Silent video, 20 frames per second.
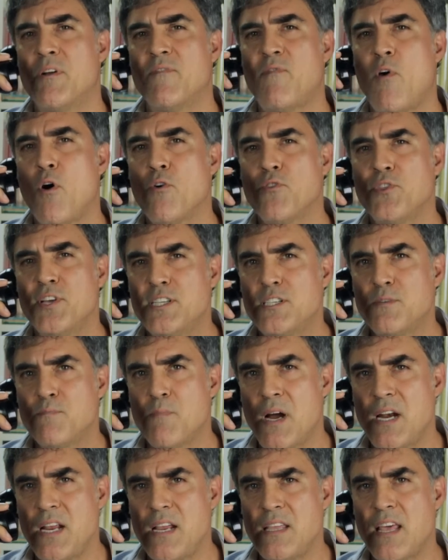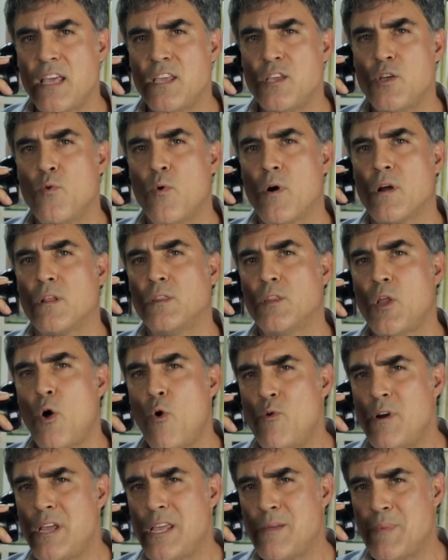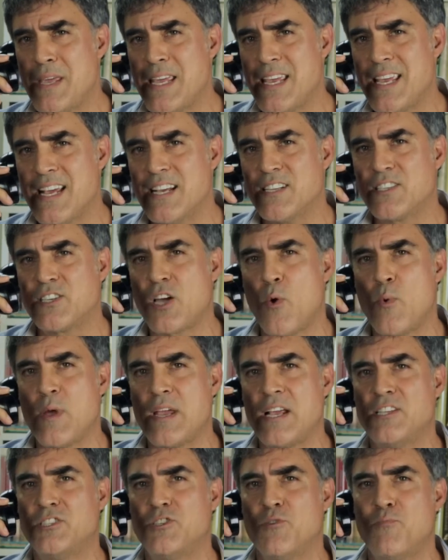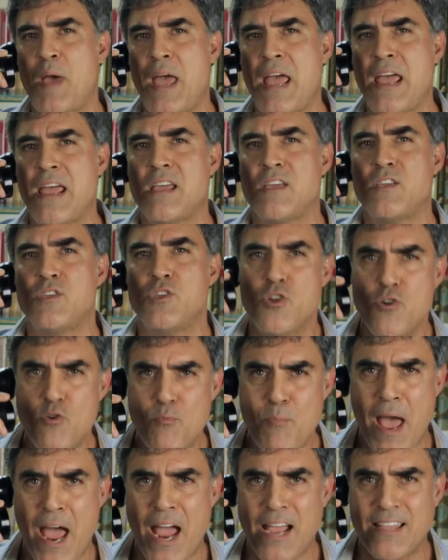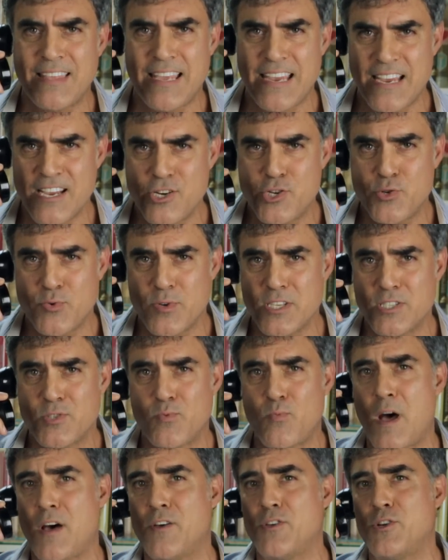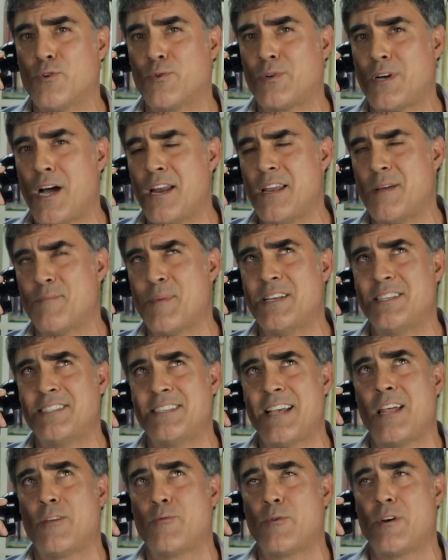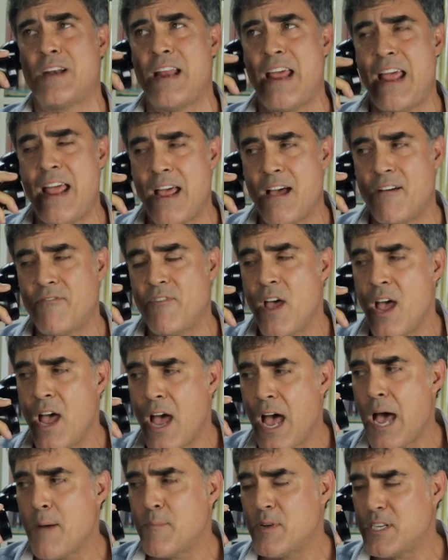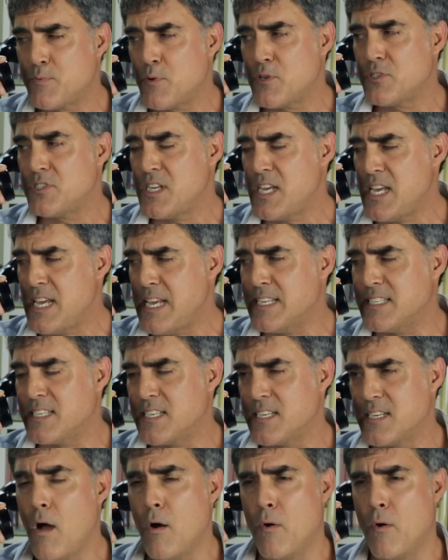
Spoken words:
but if all this money that you are loaning me is going into paying you back the interest while you're cutting my salary in half, how am I supposed to eat?